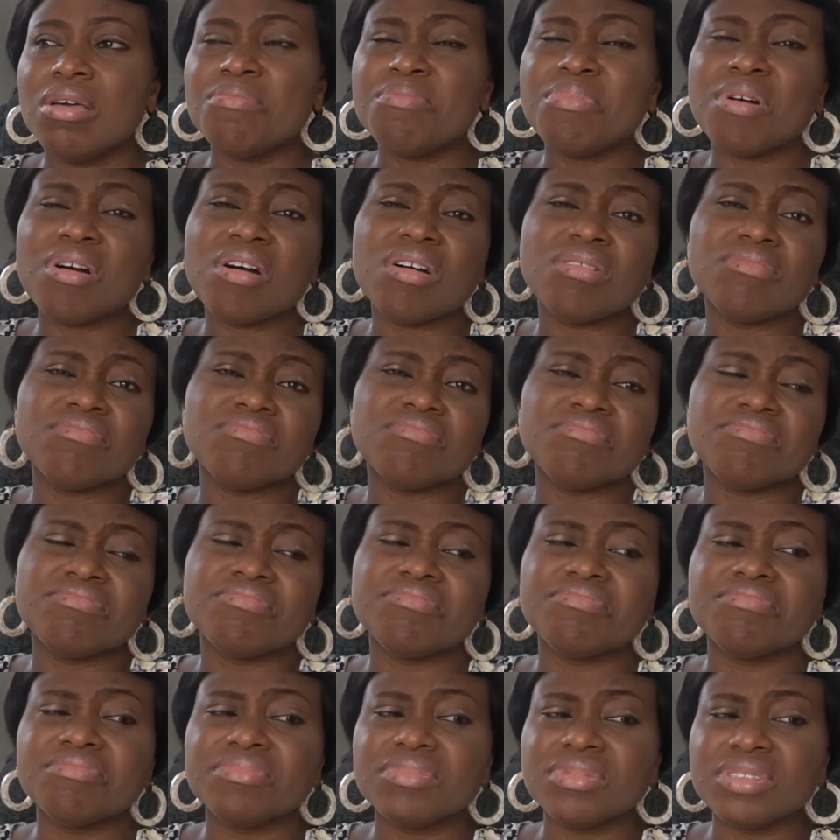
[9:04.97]
But
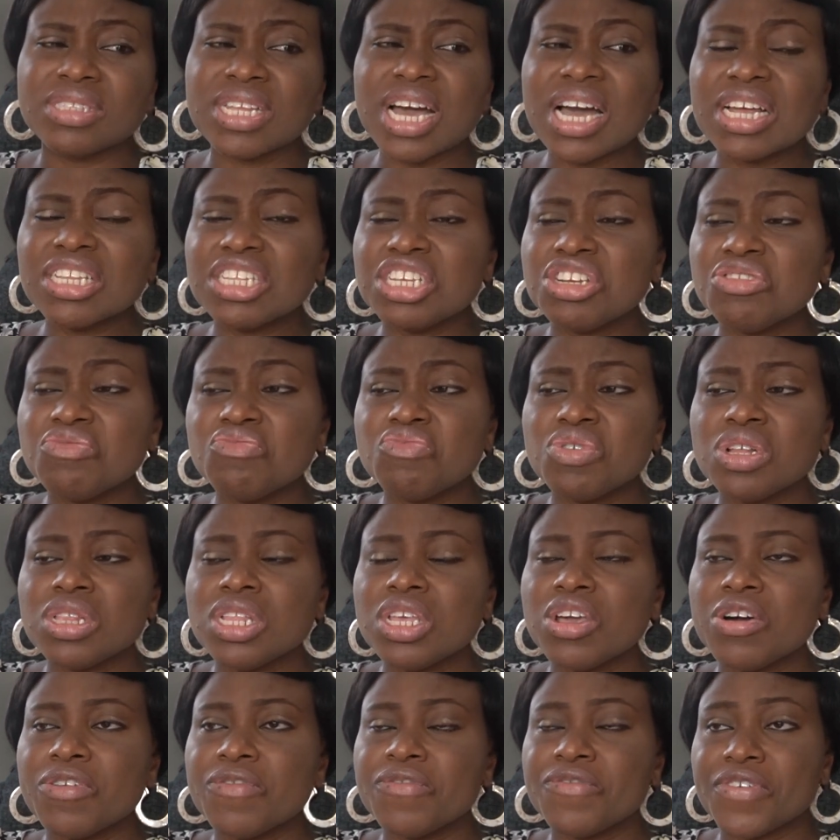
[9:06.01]
that didn't
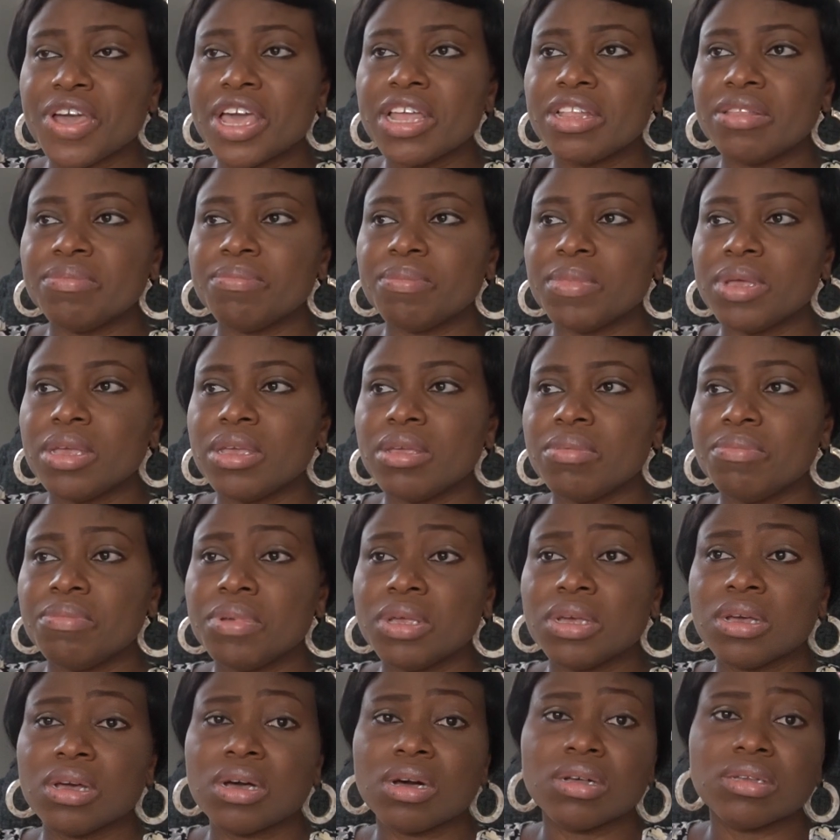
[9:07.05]
really offend me,
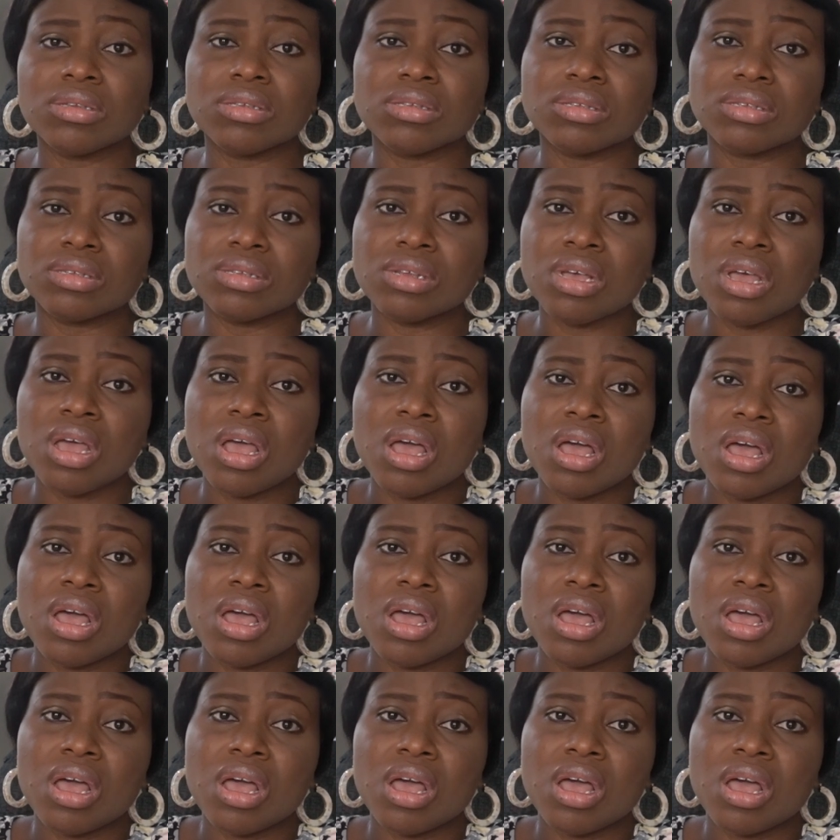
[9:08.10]
because